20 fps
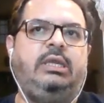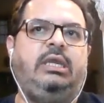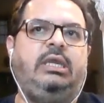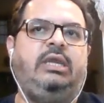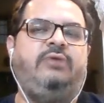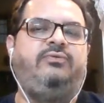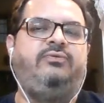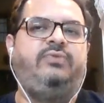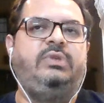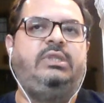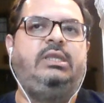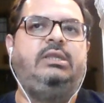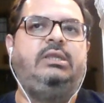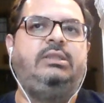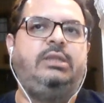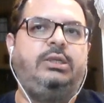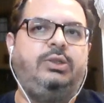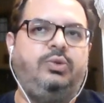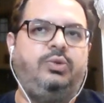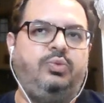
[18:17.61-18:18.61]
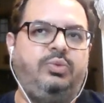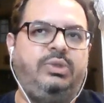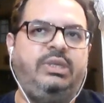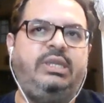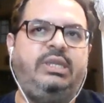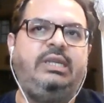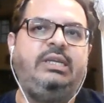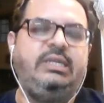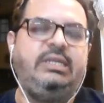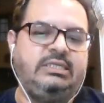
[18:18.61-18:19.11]
everything that you
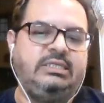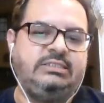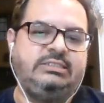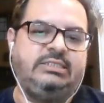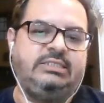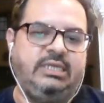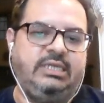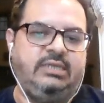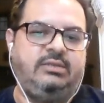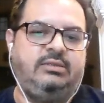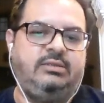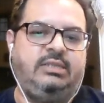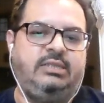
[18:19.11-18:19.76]
need is there.